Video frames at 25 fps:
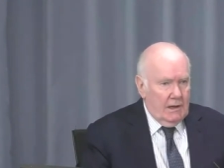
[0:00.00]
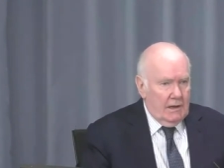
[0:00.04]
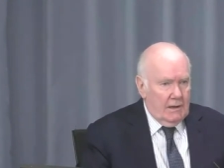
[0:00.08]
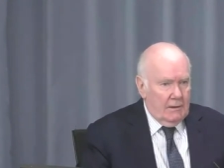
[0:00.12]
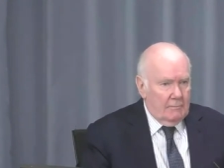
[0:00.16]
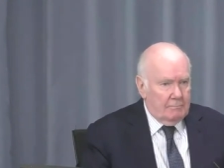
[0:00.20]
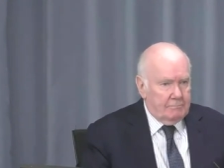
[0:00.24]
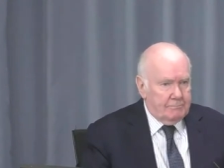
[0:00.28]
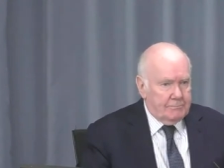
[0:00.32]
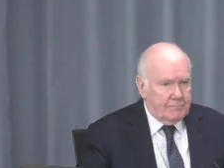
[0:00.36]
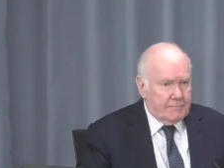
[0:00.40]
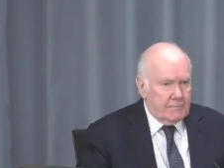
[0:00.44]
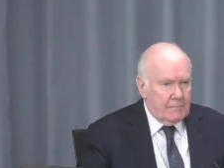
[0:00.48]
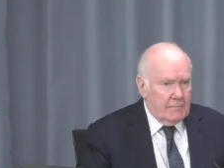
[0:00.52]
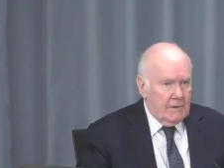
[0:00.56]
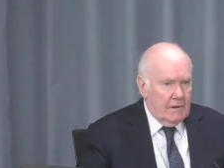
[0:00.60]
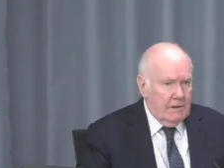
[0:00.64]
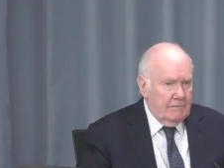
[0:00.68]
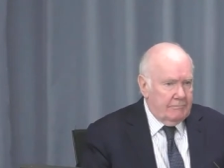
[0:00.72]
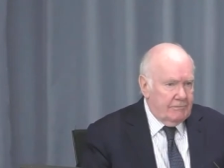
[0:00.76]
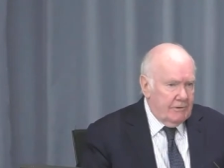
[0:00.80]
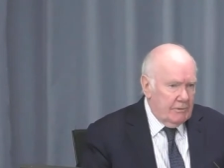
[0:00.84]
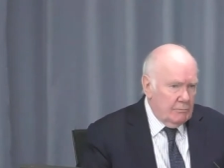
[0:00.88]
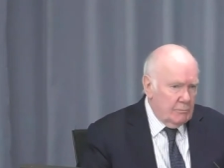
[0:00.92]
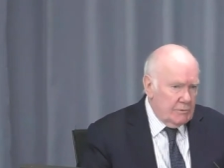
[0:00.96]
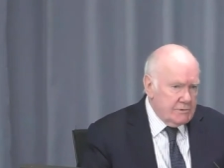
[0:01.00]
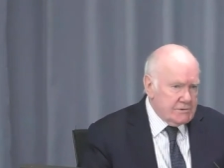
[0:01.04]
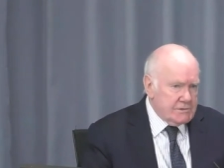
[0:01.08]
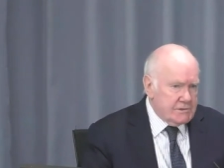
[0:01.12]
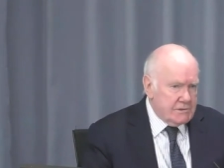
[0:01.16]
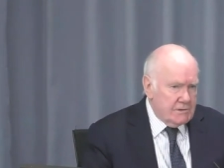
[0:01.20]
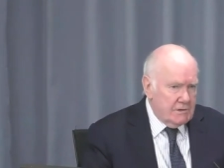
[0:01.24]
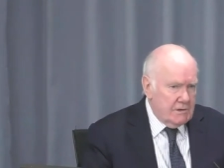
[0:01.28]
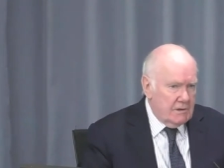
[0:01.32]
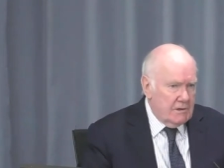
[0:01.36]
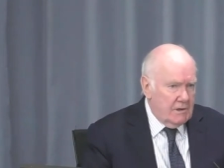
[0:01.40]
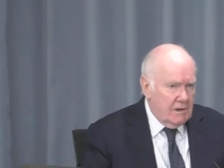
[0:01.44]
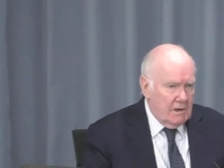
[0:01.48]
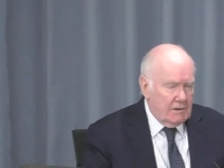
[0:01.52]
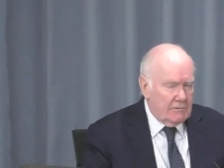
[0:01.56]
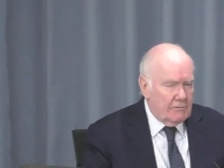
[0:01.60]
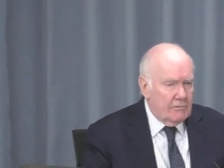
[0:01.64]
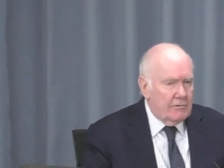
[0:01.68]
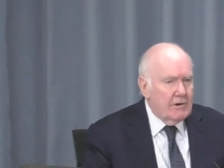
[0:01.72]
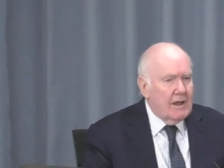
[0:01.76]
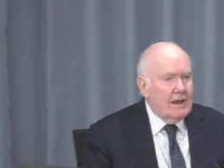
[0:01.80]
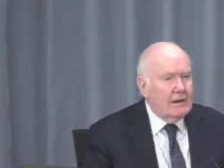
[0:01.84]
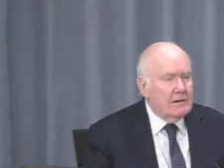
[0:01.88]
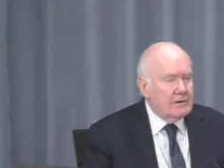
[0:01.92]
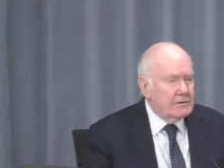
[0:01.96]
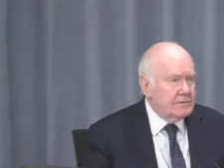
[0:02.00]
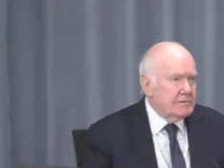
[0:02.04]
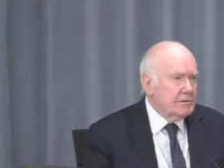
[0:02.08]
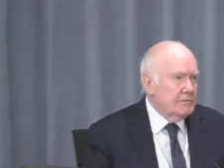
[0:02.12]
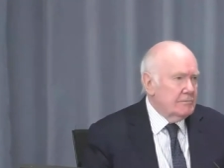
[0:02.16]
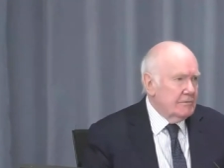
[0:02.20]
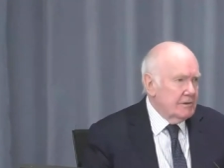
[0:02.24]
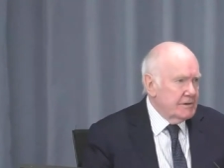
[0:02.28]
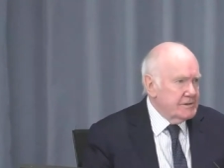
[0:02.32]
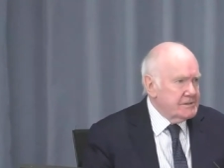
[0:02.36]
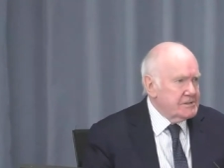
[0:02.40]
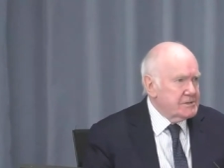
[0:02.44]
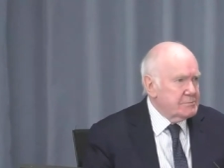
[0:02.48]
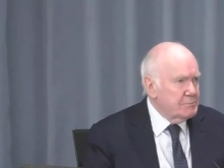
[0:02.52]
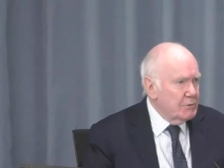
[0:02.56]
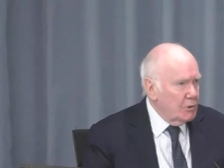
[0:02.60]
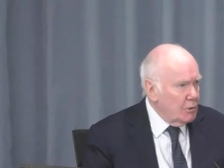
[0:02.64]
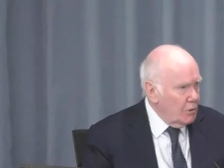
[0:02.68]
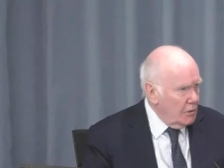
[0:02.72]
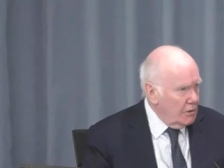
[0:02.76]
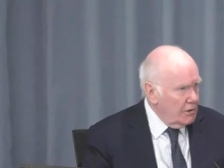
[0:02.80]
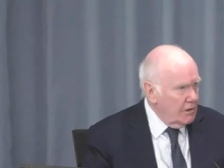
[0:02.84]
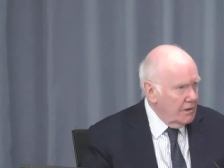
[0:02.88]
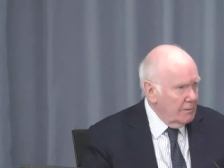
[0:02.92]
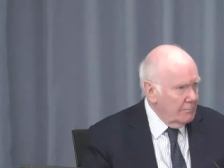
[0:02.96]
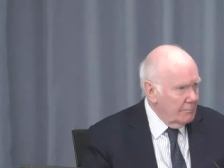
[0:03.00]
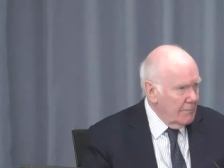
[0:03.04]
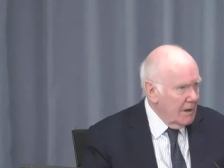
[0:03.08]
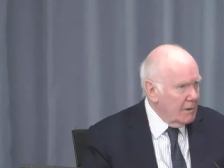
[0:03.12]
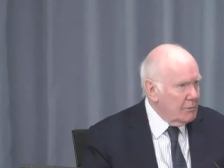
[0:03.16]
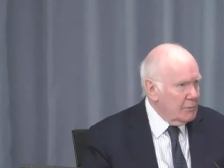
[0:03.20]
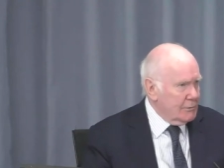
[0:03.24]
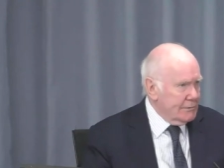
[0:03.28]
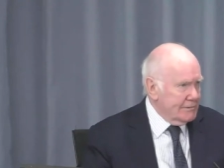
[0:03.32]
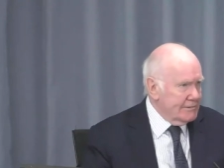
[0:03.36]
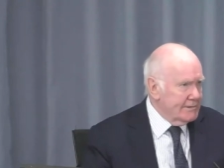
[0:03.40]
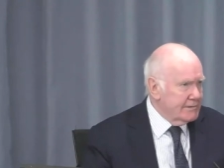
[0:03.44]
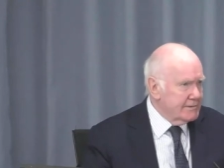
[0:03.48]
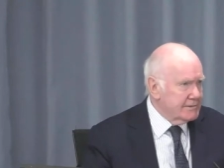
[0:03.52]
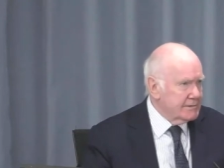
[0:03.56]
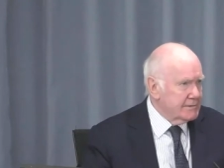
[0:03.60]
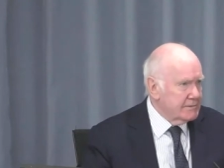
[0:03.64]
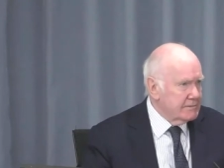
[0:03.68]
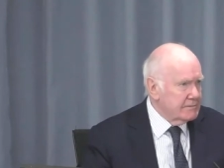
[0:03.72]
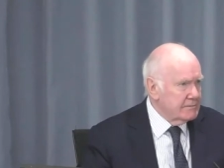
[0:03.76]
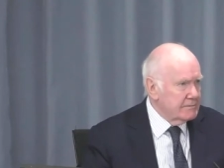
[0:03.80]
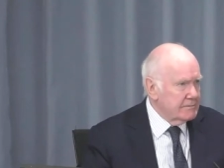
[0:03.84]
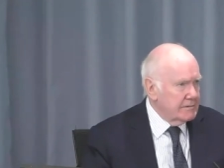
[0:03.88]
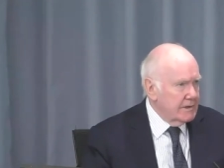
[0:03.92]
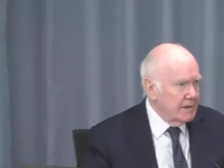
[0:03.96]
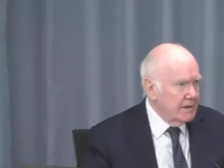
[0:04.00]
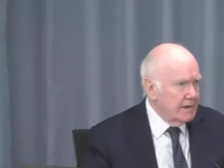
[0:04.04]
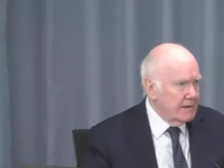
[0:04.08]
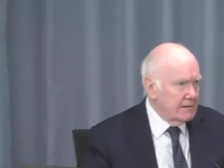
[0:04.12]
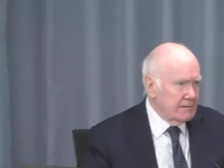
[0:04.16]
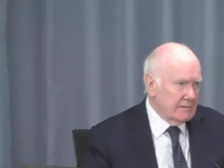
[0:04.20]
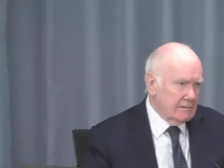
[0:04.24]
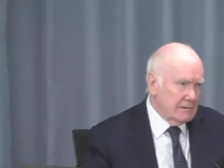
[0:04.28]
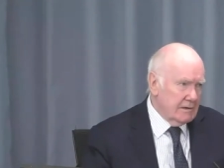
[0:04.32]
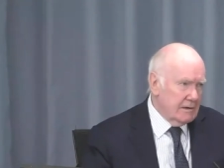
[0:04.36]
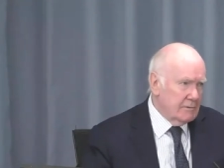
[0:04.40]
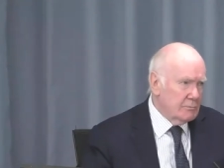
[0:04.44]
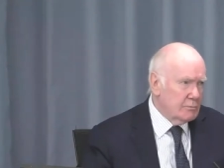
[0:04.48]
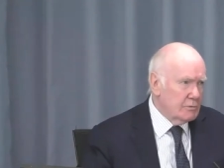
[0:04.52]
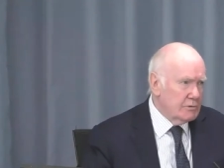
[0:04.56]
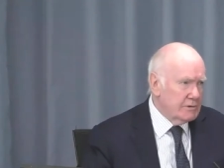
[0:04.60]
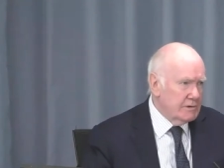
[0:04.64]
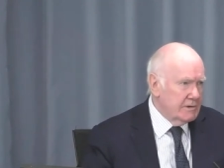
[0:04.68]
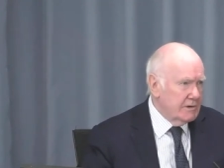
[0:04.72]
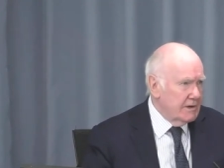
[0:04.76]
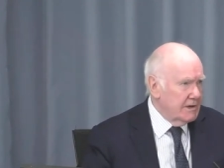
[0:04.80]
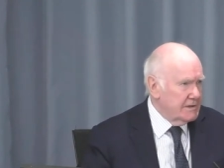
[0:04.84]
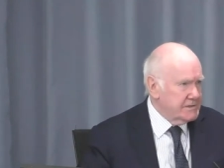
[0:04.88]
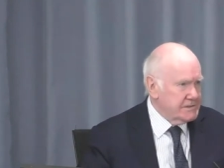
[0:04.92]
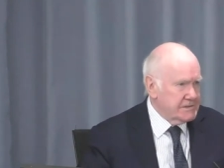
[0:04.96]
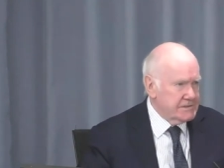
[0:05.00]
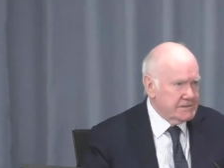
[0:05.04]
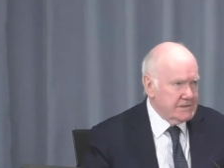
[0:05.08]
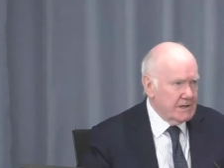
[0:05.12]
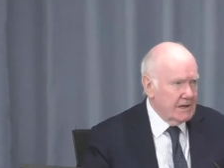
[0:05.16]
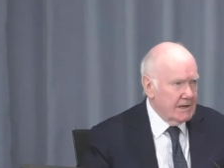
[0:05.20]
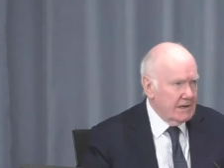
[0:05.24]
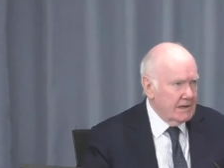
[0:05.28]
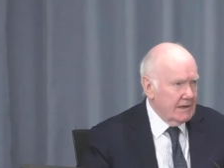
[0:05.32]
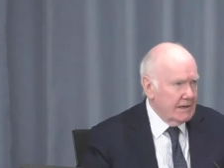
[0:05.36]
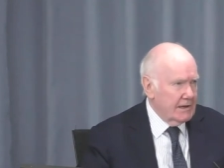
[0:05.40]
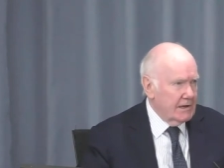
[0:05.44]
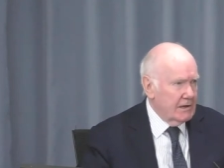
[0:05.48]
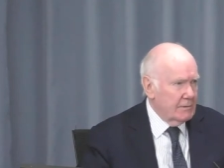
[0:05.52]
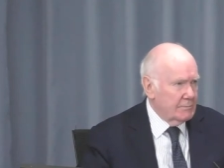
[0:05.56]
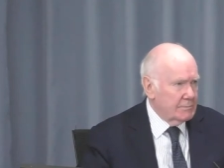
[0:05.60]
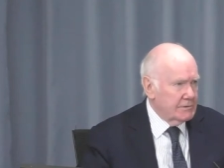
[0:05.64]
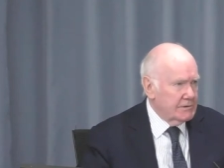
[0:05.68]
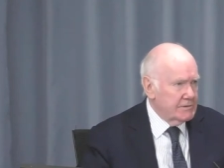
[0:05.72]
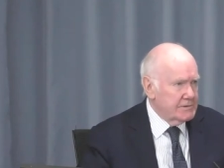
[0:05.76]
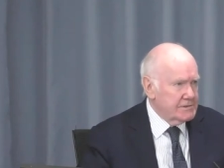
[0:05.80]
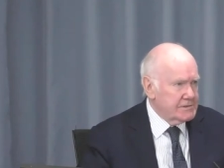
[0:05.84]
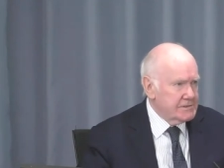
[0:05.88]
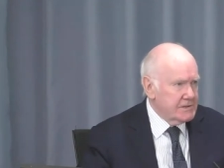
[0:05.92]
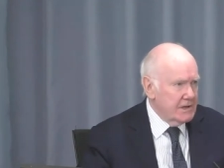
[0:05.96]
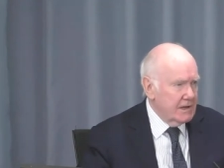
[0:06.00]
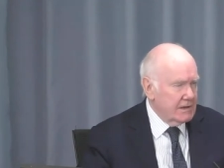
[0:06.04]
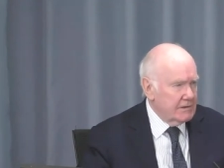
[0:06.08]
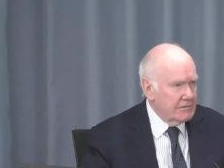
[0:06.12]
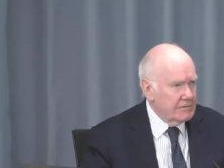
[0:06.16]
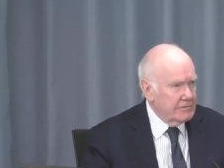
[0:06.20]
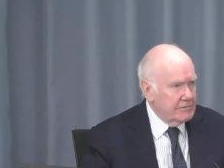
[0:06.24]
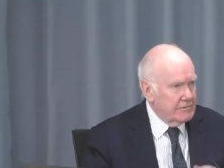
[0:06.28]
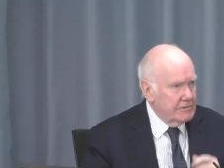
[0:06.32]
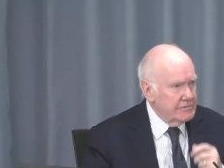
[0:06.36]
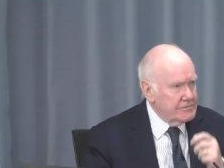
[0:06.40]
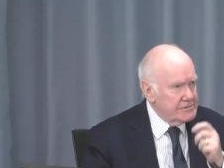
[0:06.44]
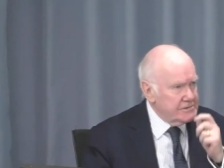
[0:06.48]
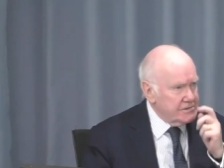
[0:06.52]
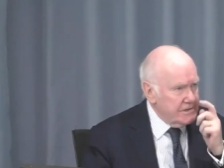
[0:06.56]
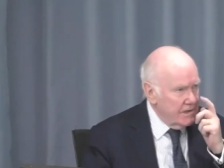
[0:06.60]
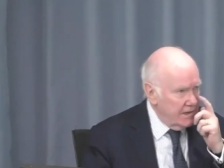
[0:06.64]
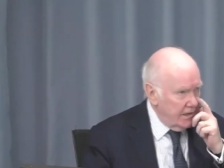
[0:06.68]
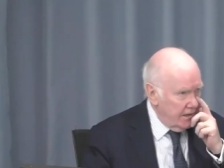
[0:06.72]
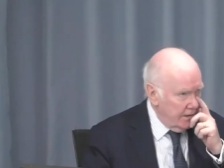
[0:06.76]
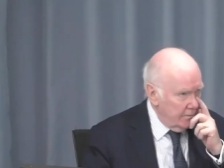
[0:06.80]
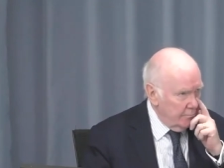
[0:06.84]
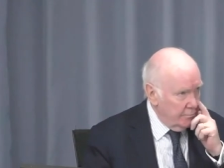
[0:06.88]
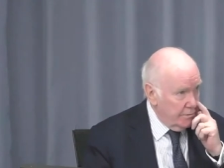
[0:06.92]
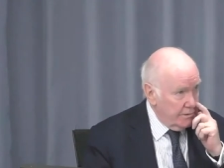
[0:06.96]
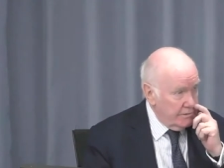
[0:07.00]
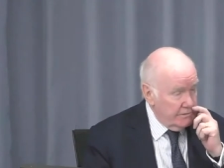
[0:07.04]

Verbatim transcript: Um, if it was a relatively small amount, then it wouldn't necessarily come to the Secretary of State.